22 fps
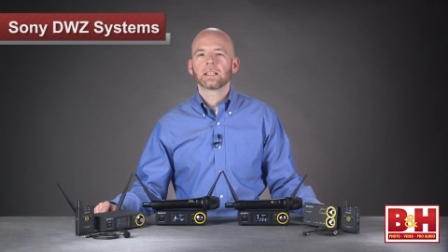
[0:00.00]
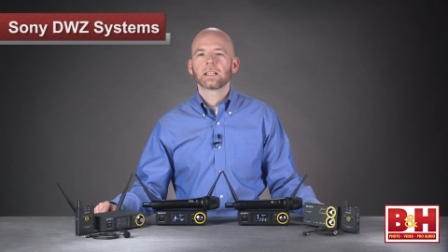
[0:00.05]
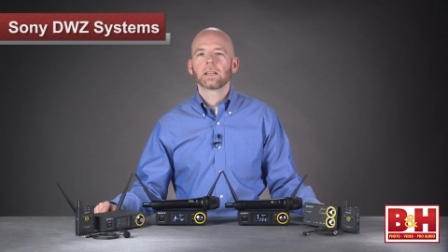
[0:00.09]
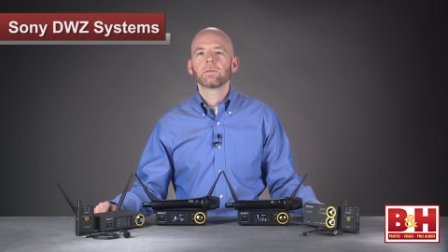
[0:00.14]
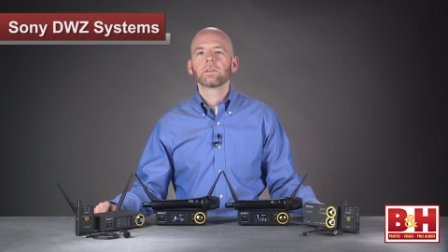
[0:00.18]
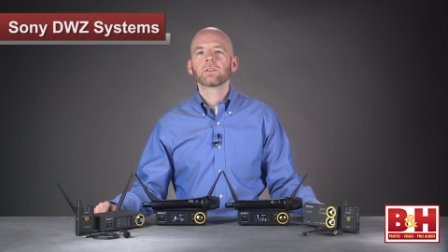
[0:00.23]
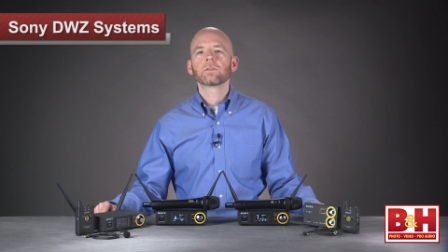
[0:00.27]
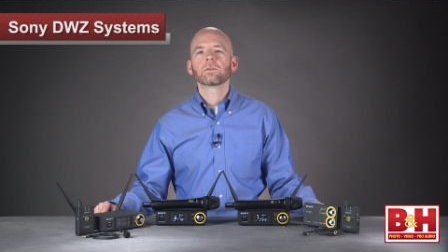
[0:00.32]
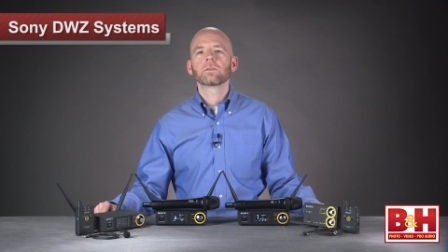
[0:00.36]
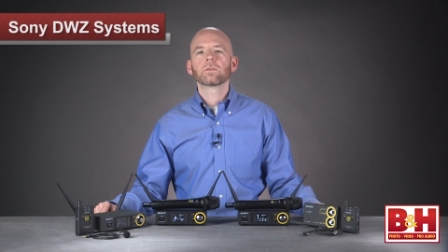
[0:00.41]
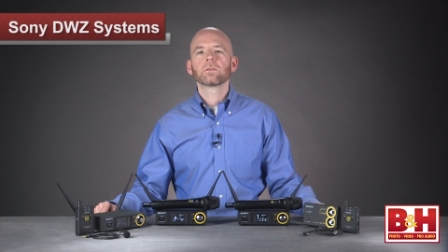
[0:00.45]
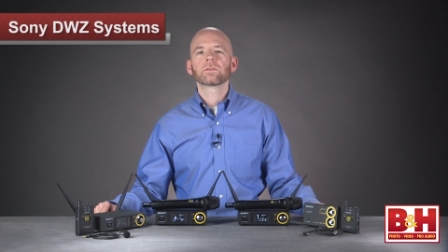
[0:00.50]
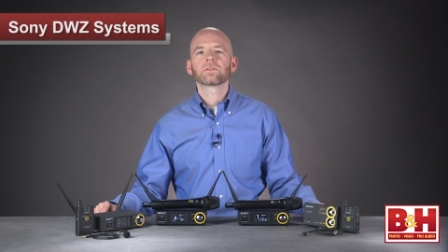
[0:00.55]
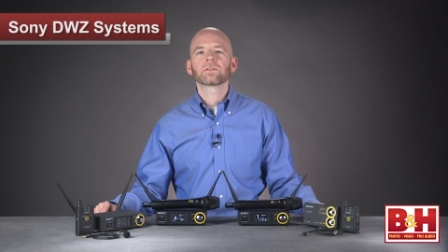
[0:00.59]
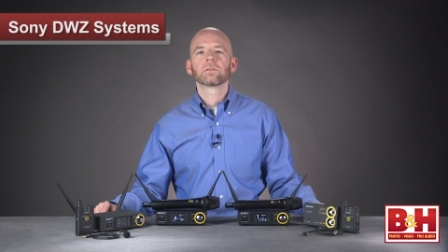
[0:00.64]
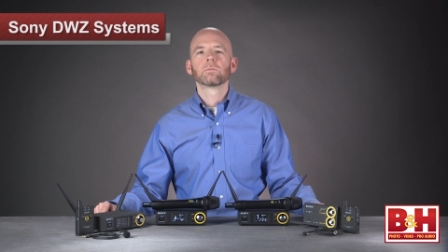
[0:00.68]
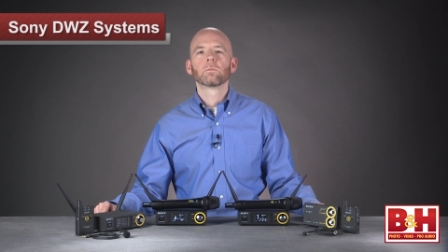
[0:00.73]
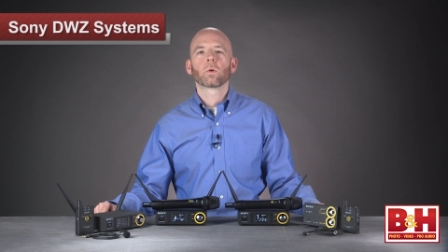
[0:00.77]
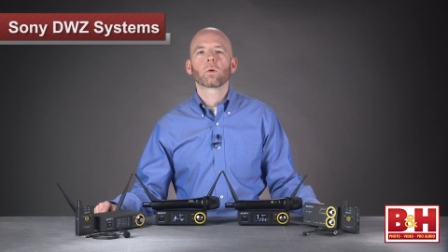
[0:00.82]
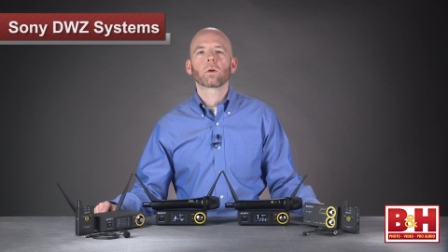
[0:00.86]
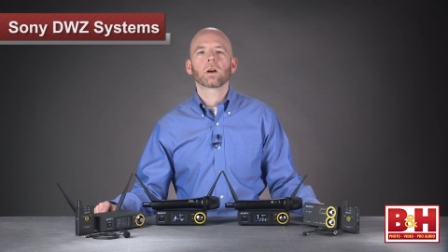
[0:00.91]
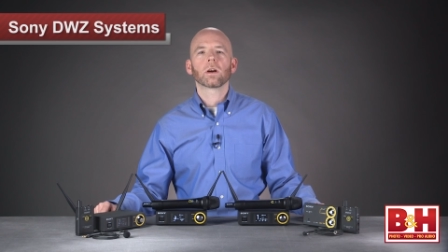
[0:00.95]
they've introduced
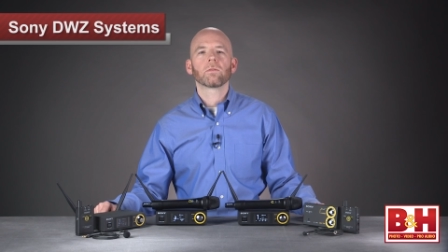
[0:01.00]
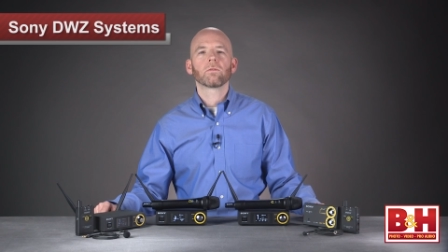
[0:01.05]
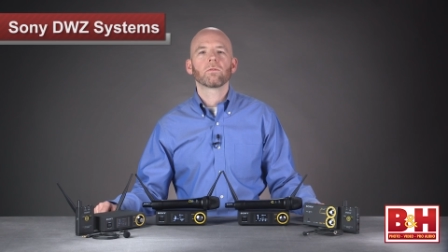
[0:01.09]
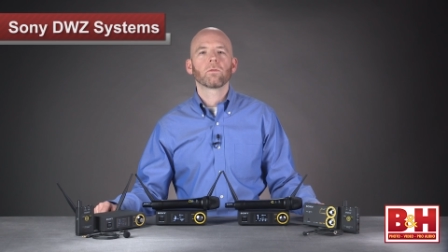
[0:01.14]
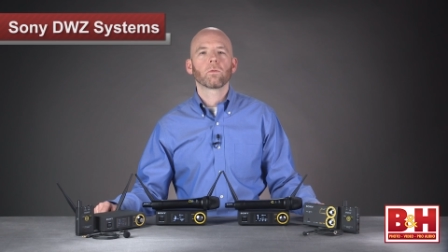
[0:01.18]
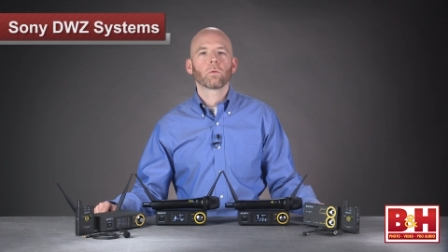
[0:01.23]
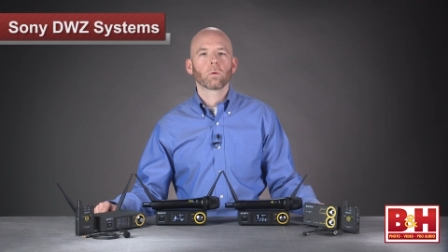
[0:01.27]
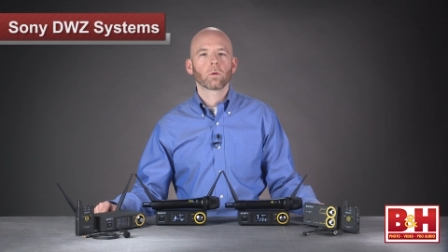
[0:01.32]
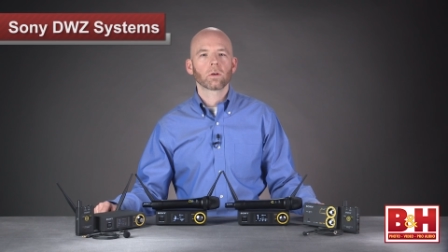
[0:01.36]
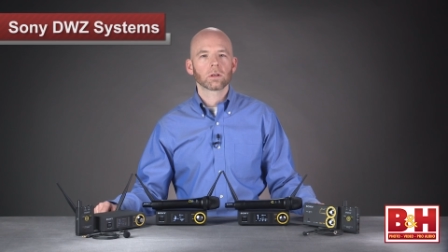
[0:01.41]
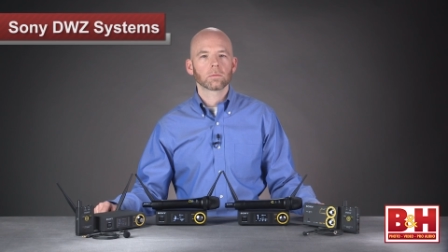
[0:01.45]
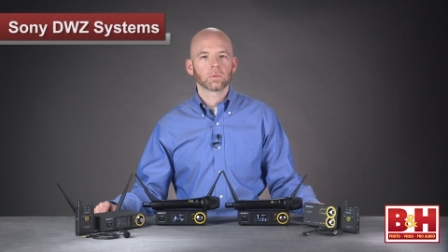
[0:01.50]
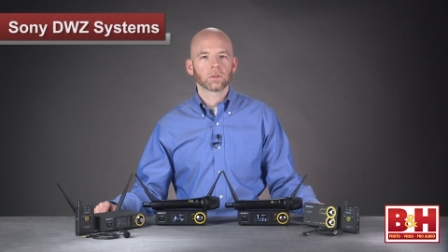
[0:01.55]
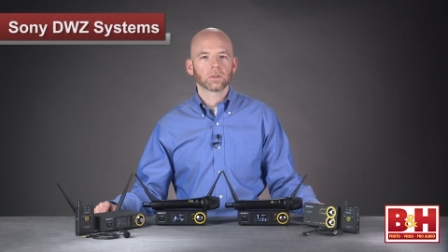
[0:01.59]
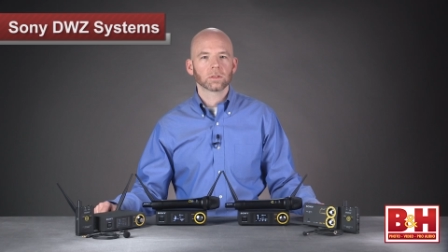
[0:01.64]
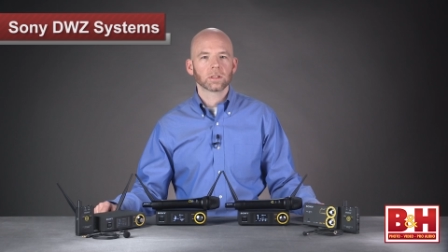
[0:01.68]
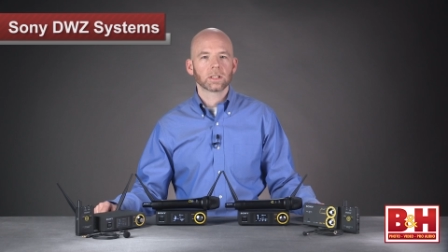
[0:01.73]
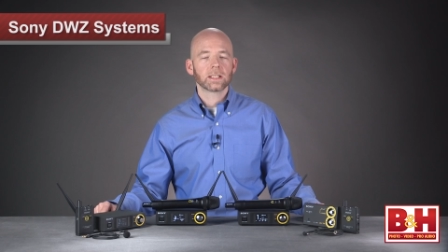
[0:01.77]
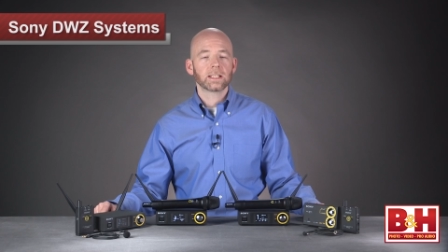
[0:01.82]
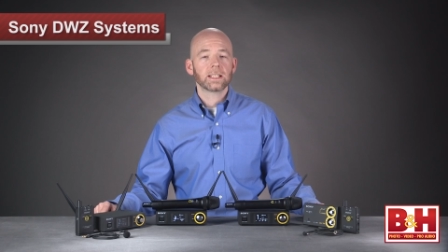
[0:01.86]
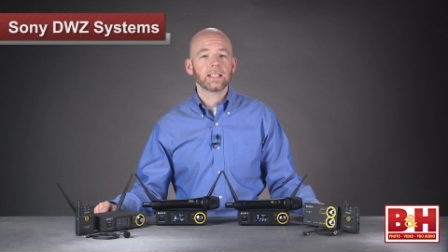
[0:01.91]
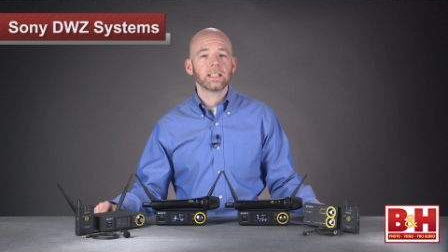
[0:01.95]
the more
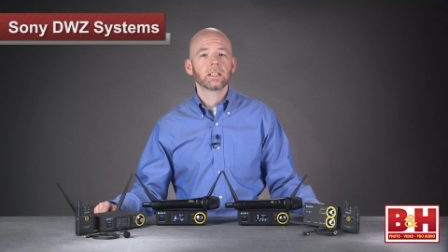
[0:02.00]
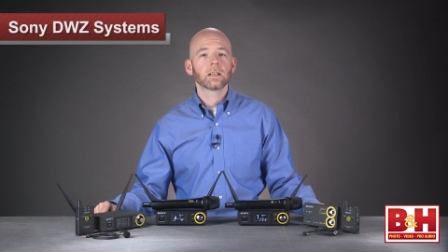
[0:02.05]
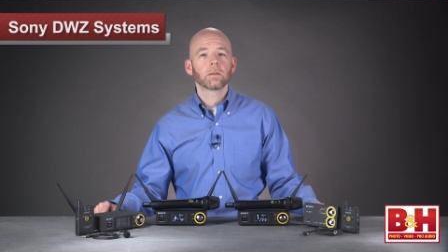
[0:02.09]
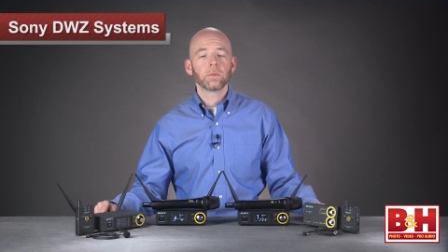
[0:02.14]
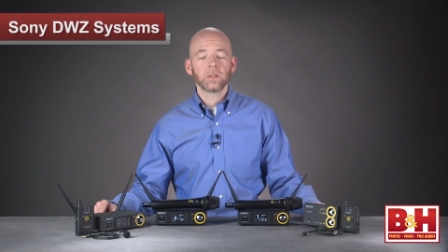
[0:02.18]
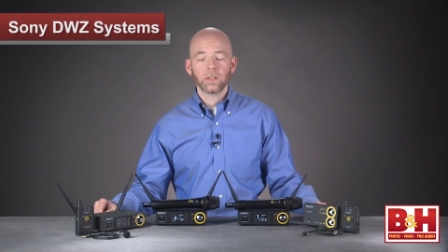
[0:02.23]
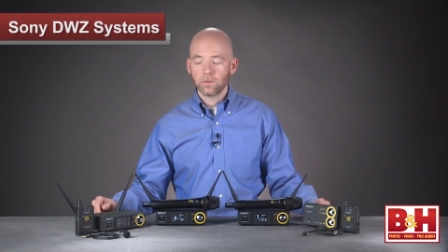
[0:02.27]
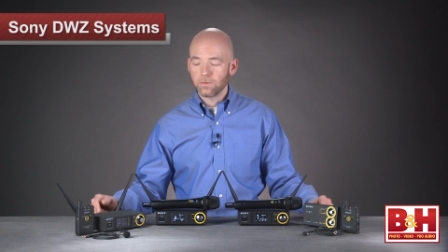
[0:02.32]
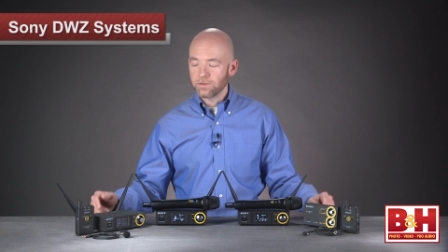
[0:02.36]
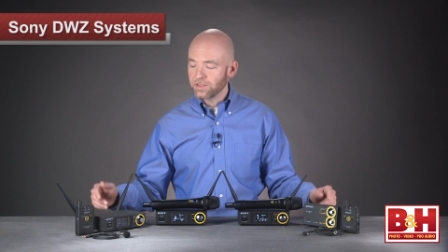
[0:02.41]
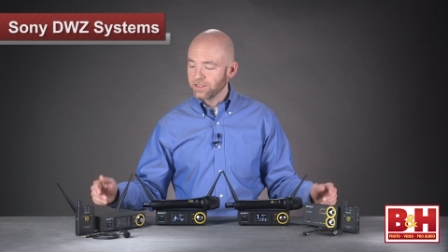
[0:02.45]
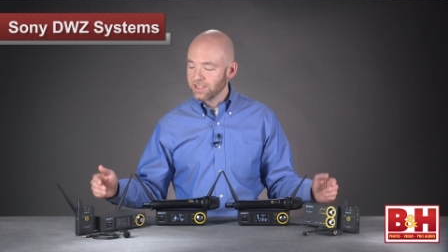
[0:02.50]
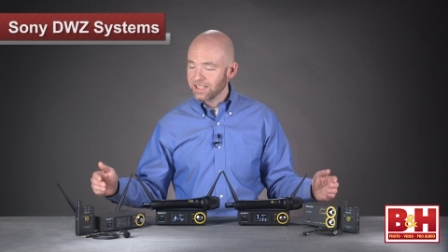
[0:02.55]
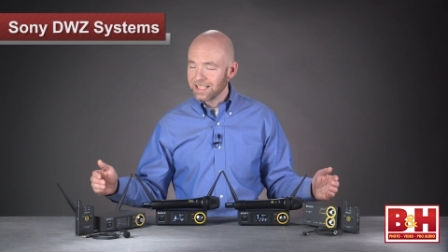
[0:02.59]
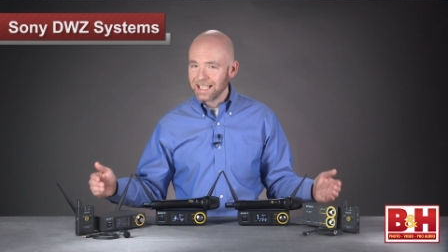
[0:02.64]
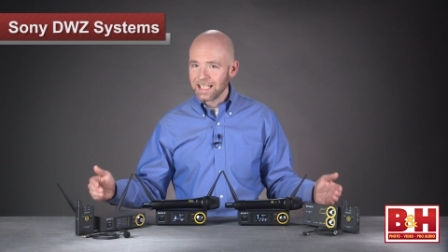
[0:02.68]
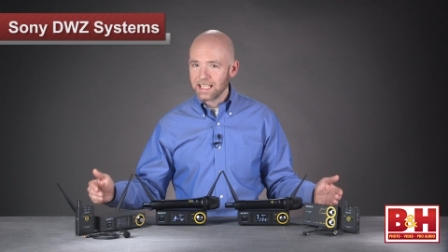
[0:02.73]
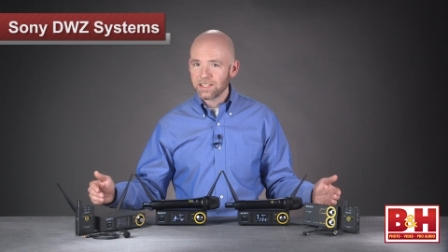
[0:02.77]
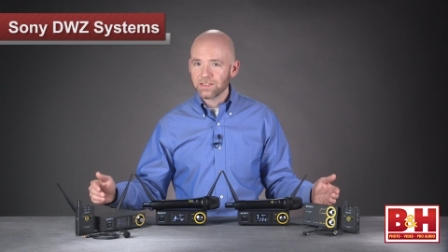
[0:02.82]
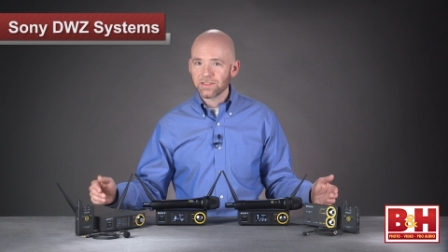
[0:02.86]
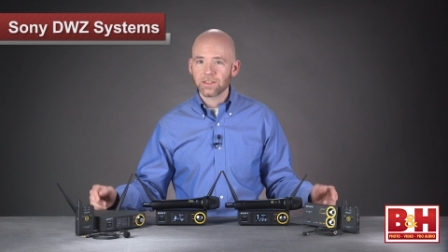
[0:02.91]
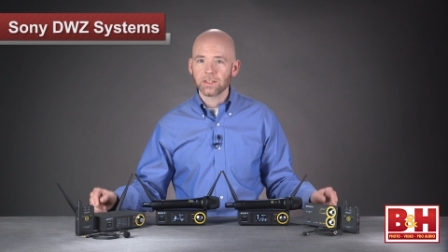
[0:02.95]
affordable
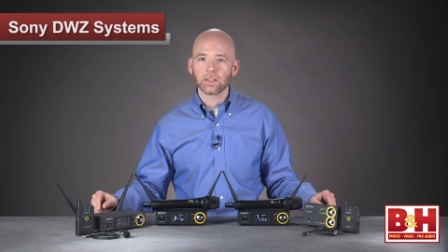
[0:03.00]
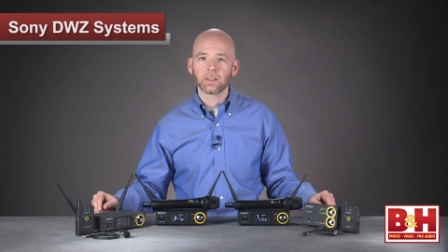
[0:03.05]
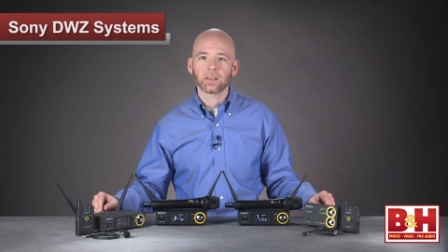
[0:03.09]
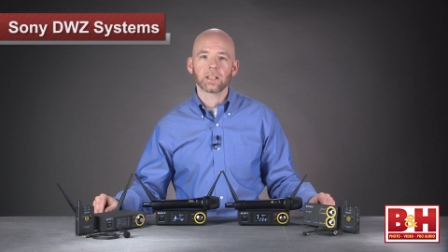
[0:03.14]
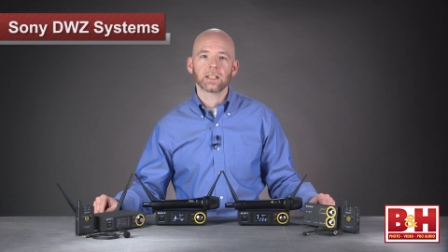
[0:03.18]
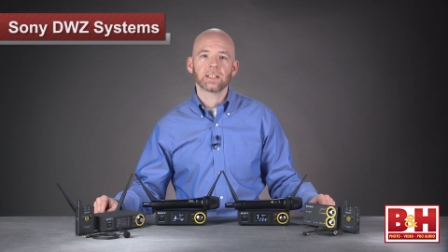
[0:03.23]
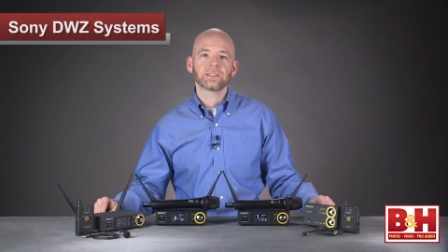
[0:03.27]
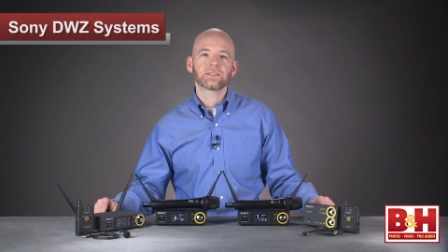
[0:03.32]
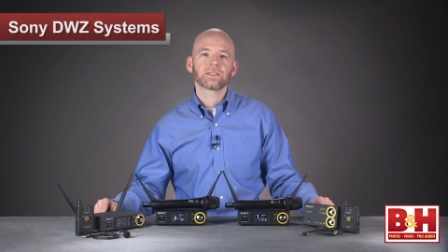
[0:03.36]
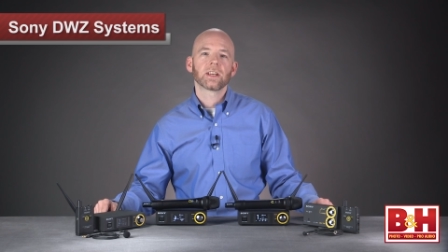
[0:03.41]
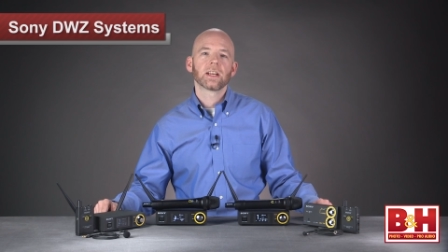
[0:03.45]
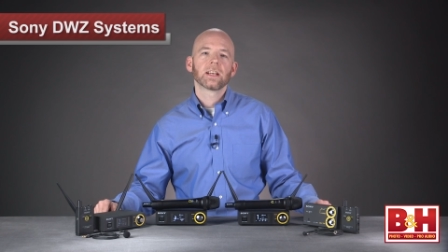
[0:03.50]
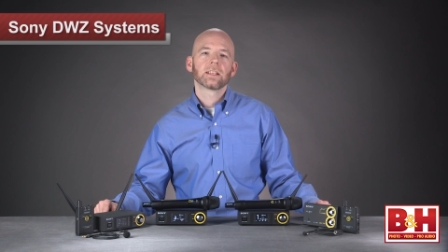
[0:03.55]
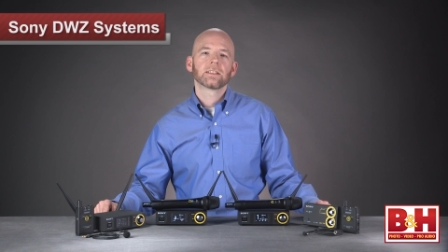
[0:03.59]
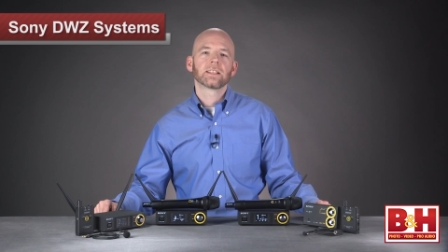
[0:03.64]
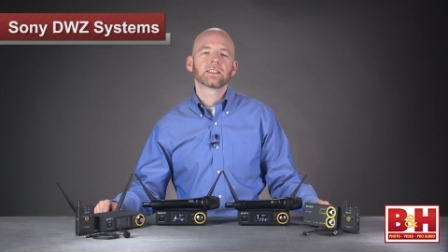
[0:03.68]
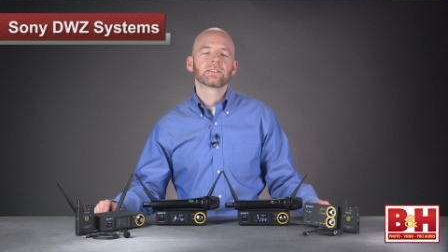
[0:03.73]
DWZ series